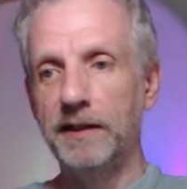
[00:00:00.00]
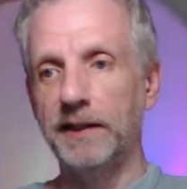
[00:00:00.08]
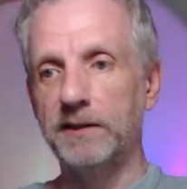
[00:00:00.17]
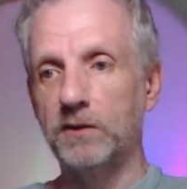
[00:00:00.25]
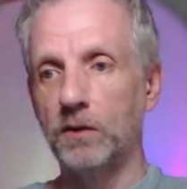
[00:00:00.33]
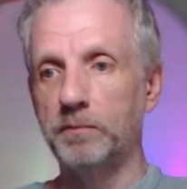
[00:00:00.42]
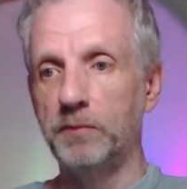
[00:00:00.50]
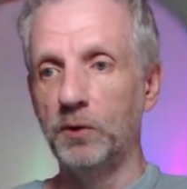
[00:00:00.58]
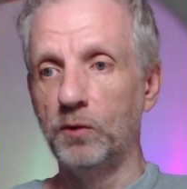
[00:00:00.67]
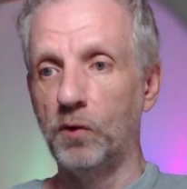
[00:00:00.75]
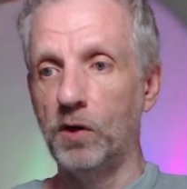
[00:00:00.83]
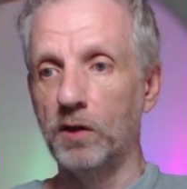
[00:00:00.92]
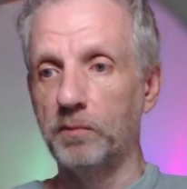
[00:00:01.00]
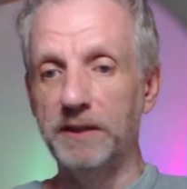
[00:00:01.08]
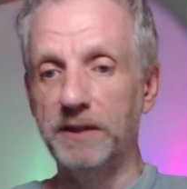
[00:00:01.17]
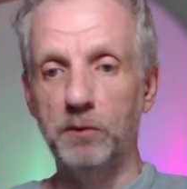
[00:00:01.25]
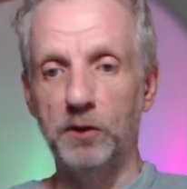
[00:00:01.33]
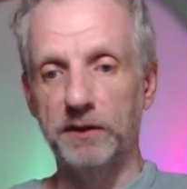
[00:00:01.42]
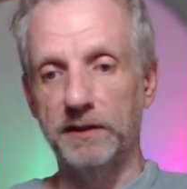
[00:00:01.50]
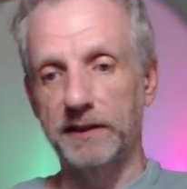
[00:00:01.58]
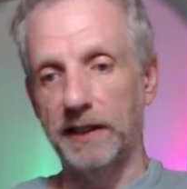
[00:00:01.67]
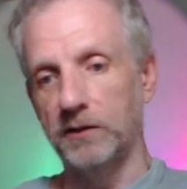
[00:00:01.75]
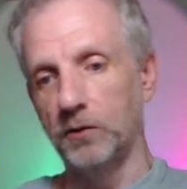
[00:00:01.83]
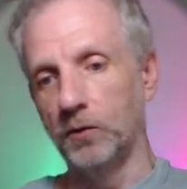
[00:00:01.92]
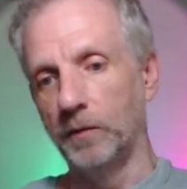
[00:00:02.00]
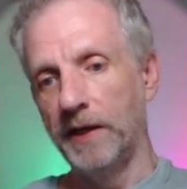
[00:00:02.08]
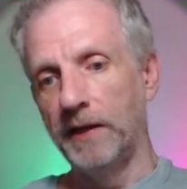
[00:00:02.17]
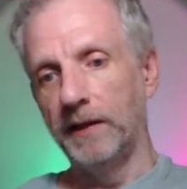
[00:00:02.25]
It's called Bulwark Billboard, so it's kind of cool.